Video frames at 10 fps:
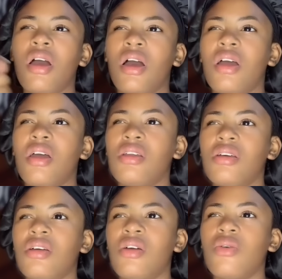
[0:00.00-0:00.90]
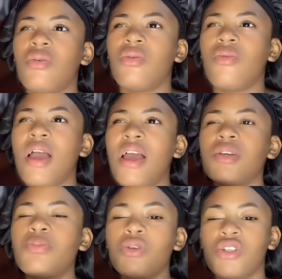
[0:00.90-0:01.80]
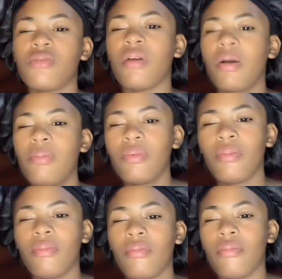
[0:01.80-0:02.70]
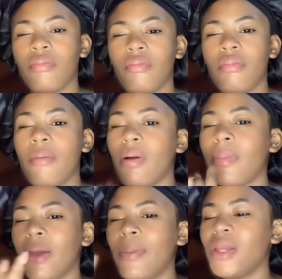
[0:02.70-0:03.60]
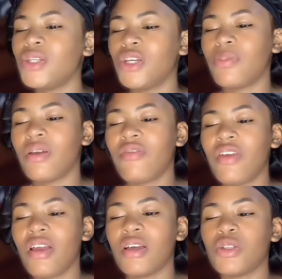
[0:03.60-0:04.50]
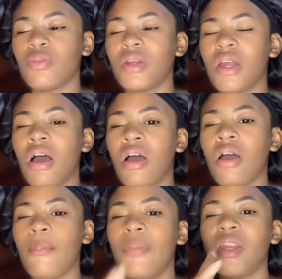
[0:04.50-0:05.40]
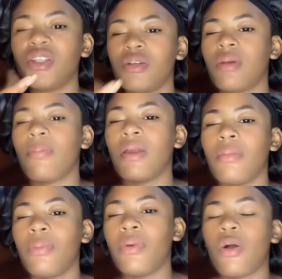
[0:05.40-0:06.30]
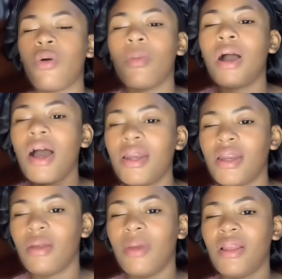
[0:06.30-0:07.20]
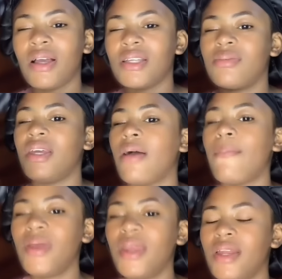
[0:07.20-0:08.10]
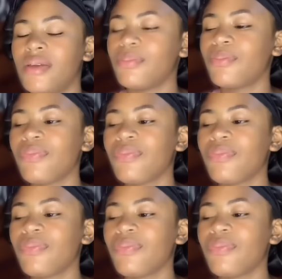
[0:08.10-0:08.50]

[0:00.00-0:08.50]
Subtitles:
And while she push the map, remember, me I penetrate on the finger, so I penetrate back on the map where I come under the bed because I'm in a pain.